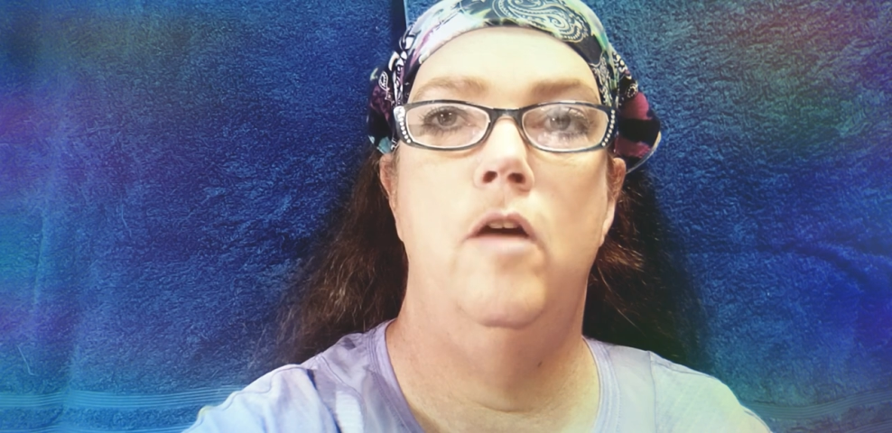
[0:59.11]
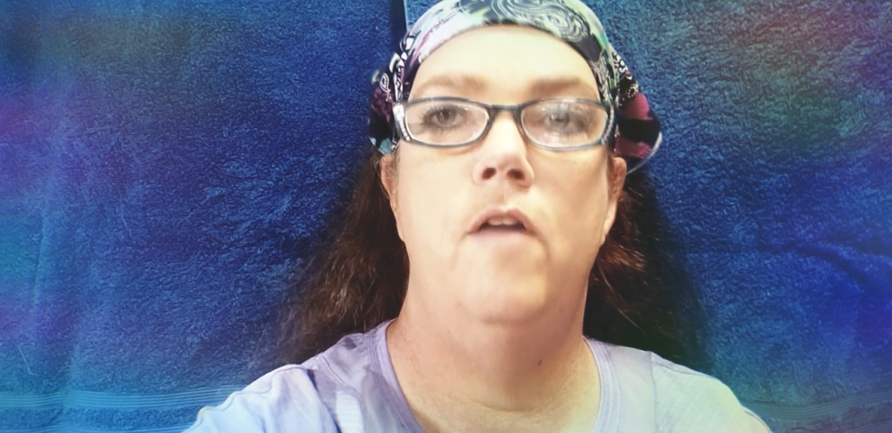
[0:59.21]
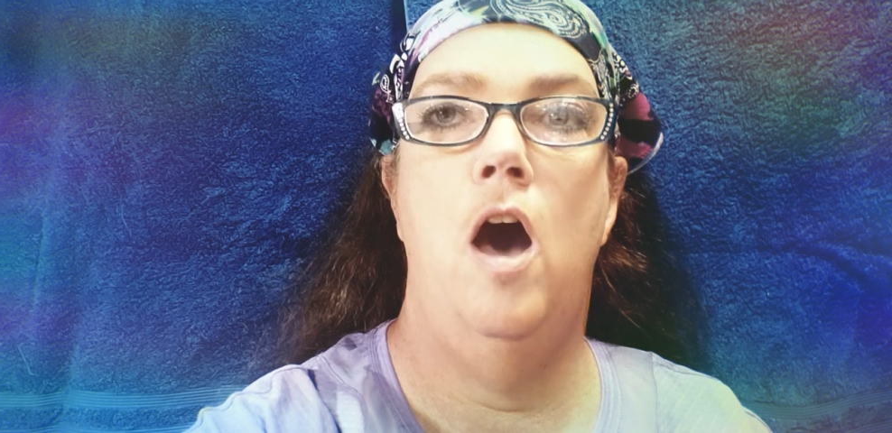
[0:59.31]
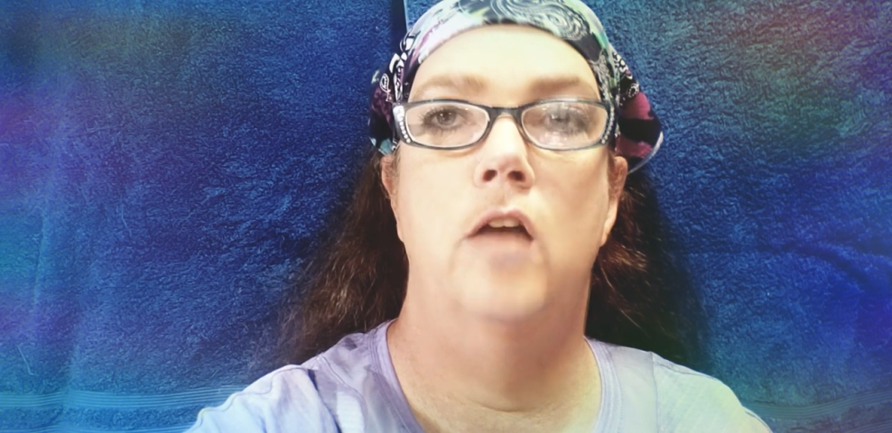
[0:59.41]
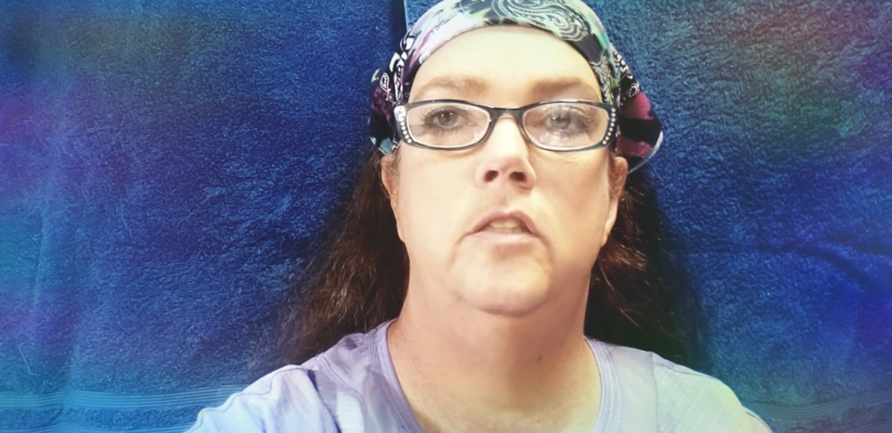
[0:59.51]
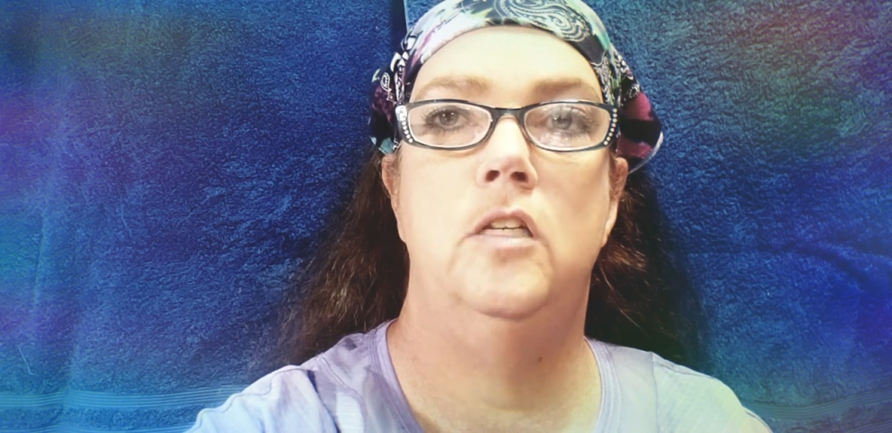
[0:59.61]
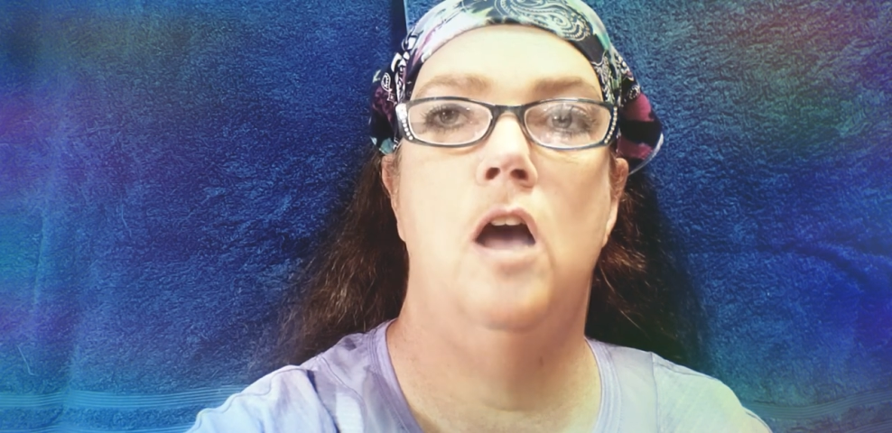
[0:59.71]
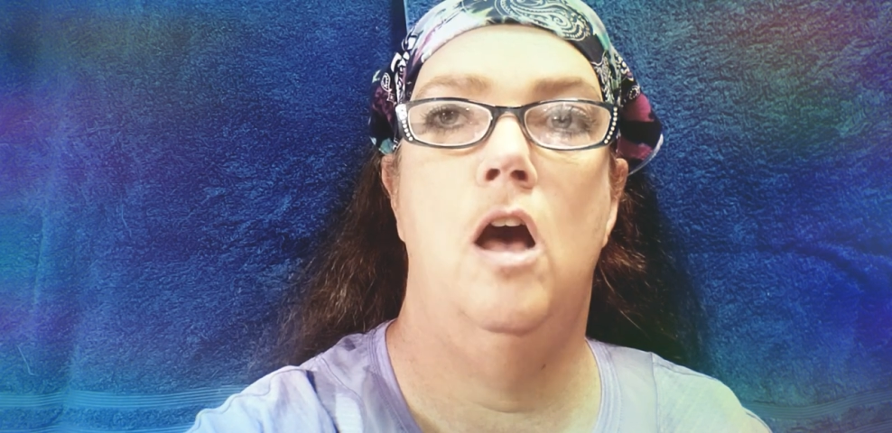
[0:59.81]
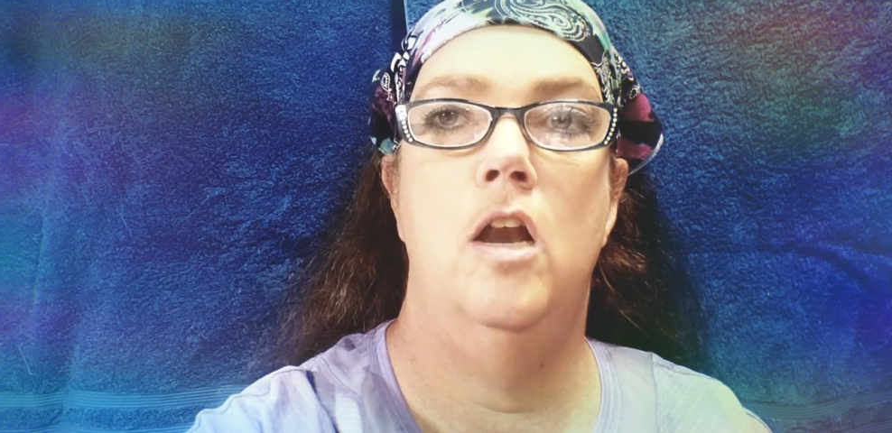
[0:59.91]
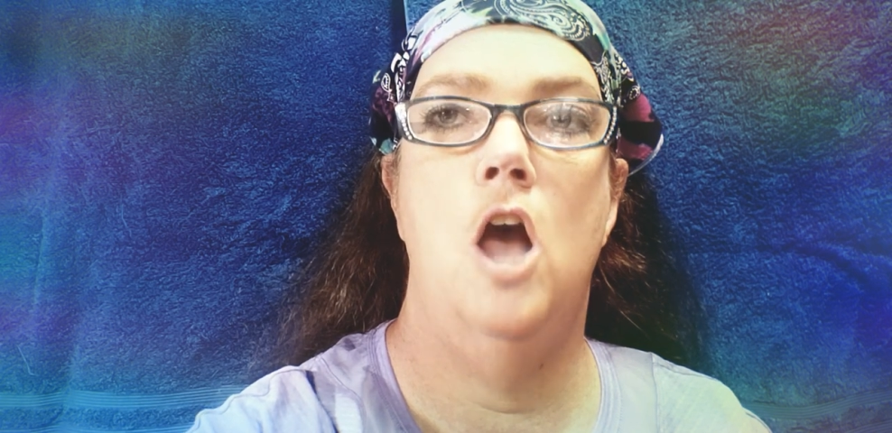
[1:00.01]
of
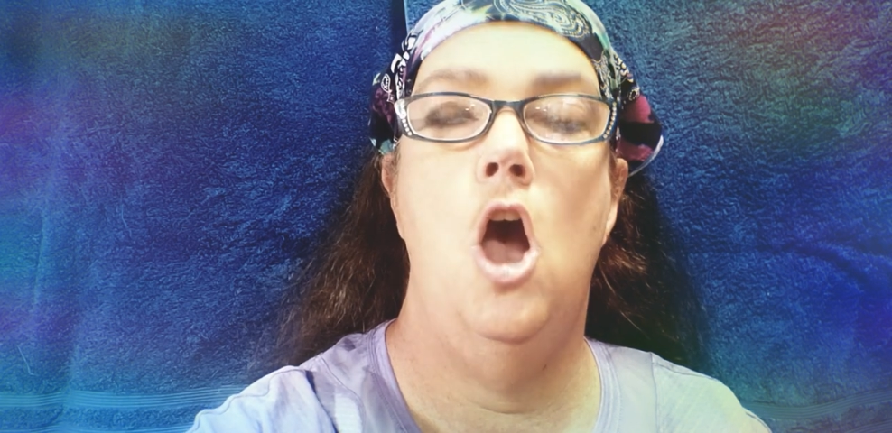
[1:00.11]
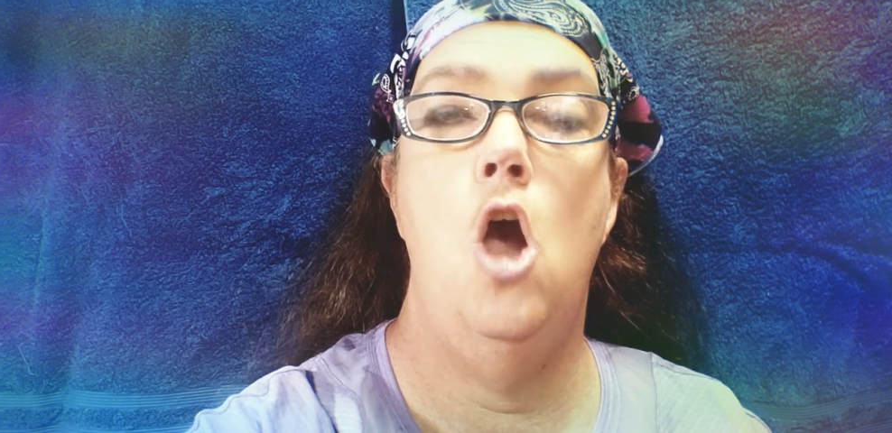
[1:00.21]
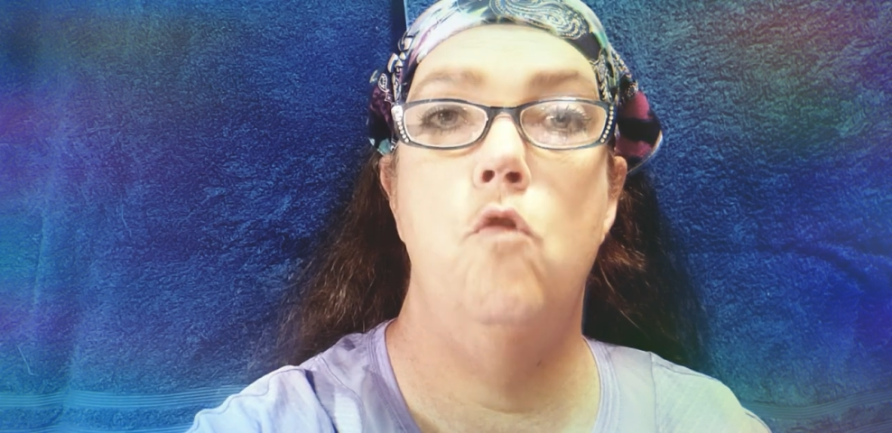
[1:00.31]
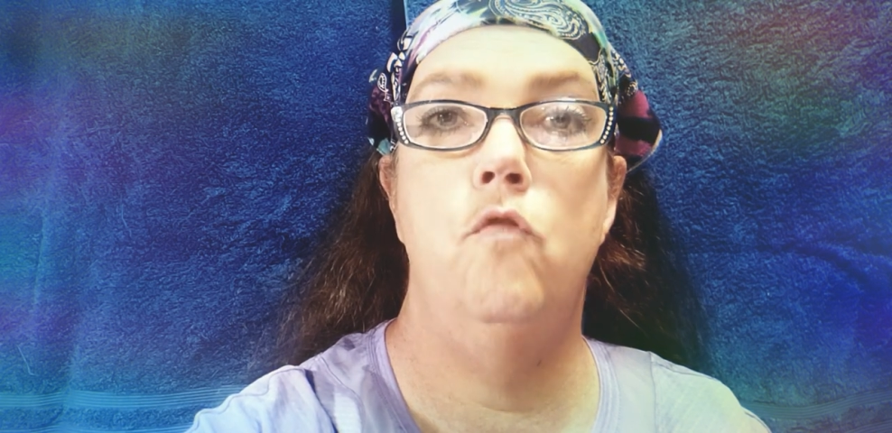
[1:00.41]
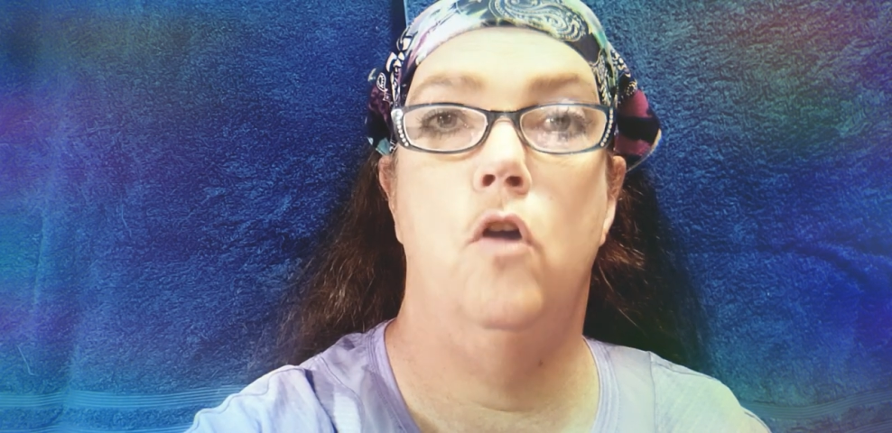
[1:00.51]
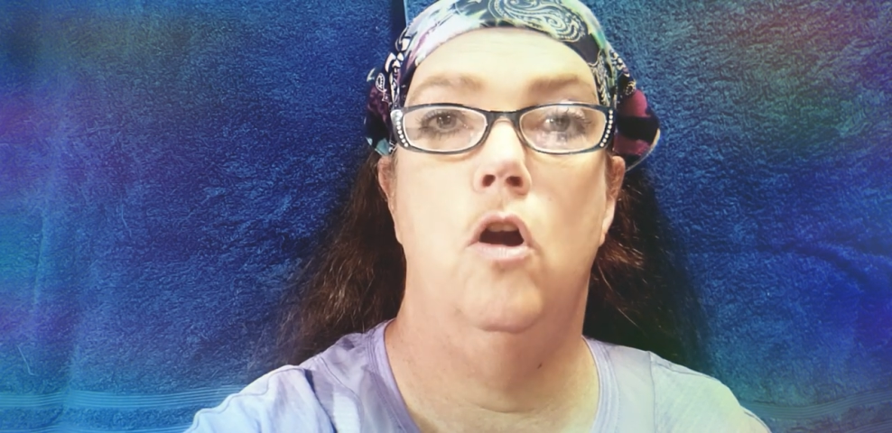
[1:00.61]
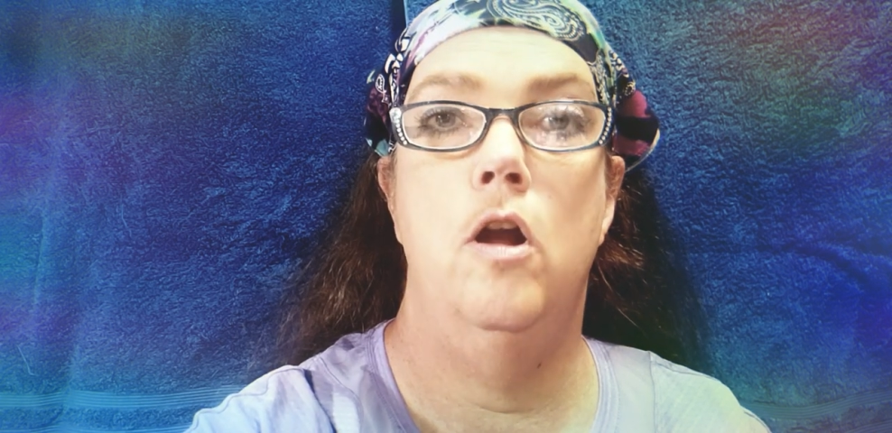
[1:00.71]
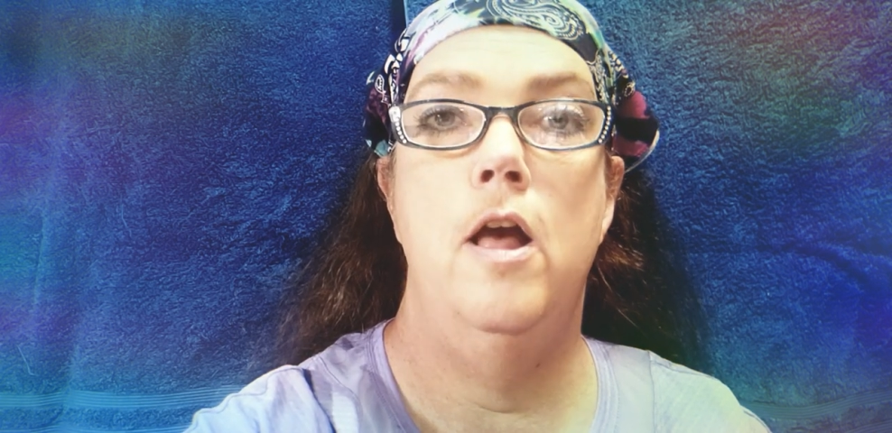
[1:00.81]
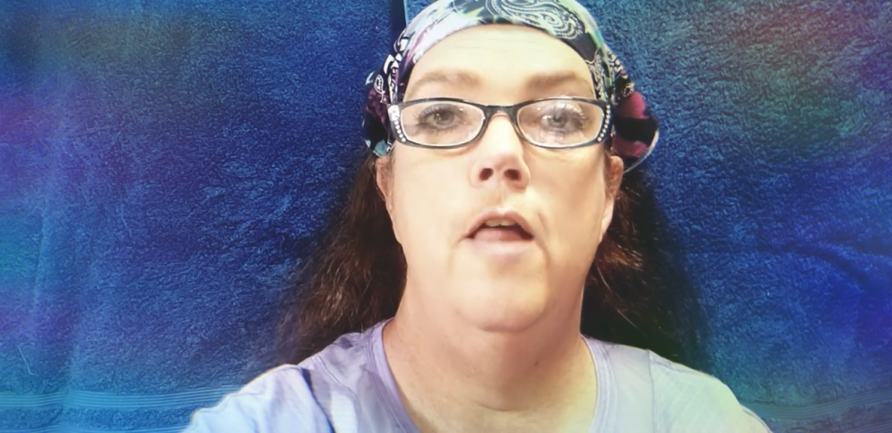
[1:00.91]
Hasatan over